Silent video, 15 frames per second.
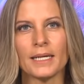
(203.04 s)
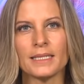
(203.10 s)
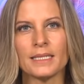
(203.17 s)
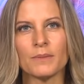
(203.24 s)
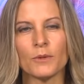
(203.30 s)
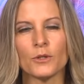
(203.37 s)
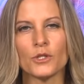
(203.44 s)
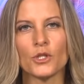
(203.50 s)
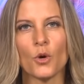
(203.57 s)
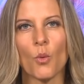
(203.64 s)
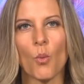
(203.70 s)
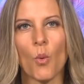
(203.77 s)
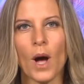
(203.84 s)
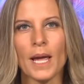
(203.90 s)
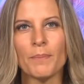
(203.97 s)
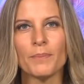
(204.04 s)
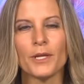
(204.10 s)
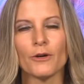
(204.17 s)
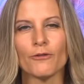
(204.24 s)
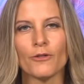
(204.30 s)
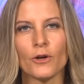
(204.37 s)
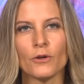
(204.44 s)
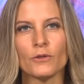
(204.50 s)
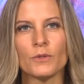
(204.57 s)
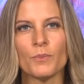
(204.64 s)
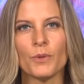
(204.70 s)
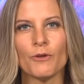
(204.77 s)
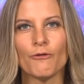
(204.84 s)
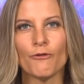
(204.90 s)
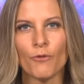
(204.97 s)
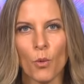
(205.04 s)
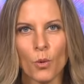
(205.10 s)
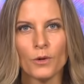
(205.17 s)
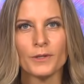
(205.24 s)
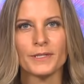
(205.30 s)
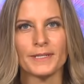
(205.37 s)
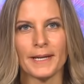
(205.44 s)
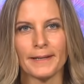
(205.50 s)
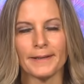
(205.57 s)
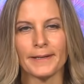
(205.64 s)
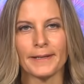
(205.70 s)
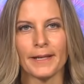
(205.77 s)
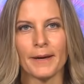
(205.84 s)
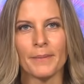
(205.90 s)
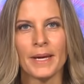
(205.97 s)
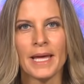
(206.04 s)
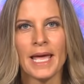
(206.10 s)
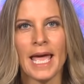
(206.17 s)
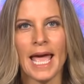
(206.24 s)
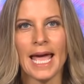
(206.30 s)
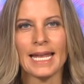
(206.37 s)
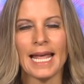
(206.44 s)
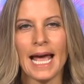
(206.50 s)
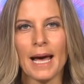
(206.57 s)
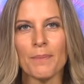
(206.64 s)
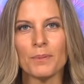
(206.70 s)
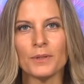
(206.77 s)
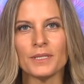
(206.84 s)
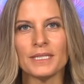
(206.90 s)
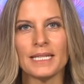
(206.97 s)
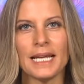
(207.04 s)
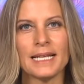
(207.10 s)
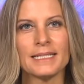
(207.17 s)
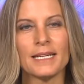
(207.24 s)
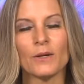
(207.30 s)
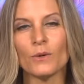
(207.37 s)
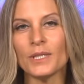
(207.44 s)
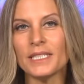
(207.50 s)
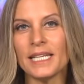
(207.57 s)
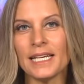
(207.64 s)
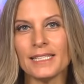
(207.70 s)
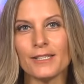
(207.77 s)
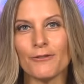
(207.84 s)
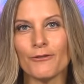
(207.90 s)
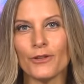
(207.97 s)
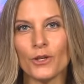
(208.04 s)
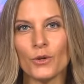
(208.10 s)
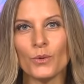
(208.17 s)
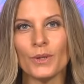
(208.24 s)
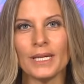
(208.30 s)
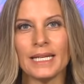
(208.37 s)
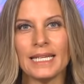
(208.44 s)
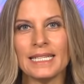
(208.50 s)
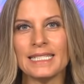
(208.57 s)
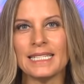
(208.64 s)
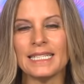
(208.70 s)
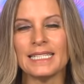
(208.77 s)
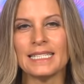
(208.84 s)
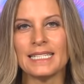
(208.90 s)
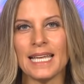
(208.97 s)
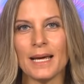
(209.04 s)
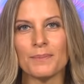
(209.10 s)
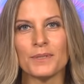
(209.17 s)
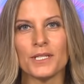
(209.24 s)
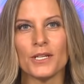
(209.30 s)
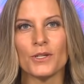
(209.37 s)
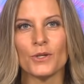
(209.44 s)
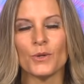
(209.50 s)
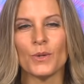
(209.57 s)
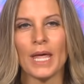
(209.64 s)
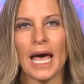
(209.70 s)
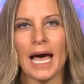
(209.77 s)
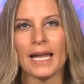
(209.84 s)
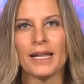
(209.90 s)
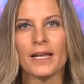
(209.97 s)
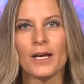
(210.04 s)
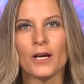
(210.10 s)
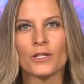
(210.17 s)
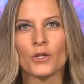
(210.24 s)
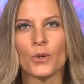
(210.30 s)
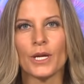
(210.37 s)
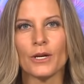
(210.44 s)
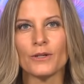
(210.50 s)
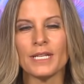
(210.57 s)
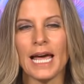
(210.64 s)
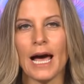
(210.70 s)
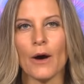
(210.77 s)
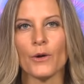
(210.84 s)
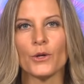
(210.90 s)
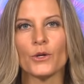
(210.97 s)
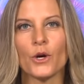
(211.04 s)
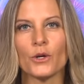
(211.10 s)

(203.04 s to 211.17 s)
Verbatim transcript: customers to wipe their phones before selling them. And Apple says it only takes a few easy steps to do that. So here's how you